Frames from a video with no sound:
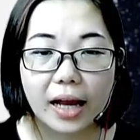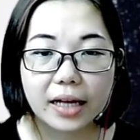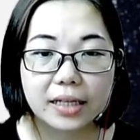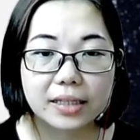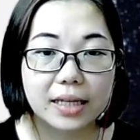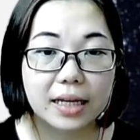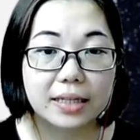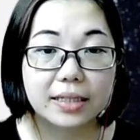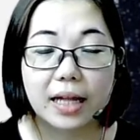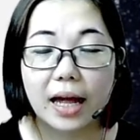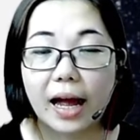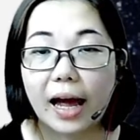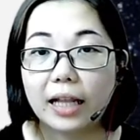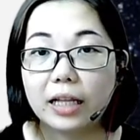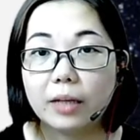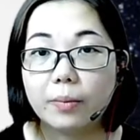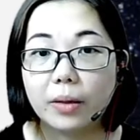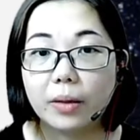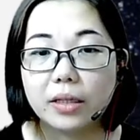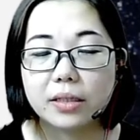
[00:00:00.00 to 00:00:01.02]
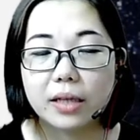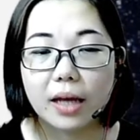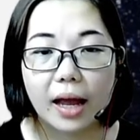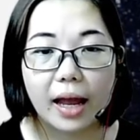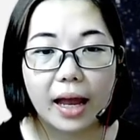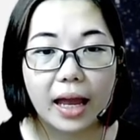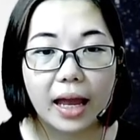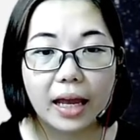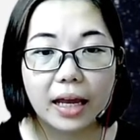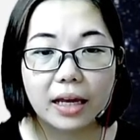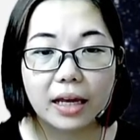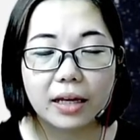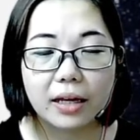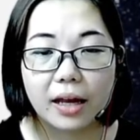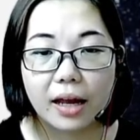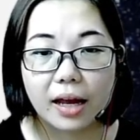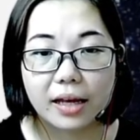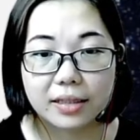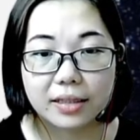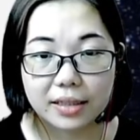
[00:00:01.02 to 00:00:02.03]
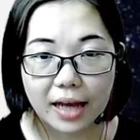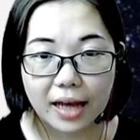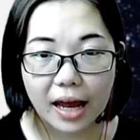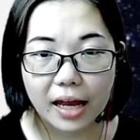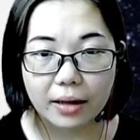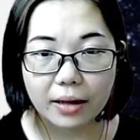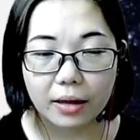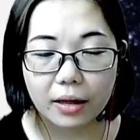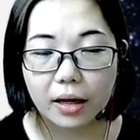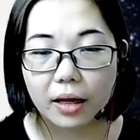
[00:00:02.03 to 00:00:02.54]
X as the element, A, Z,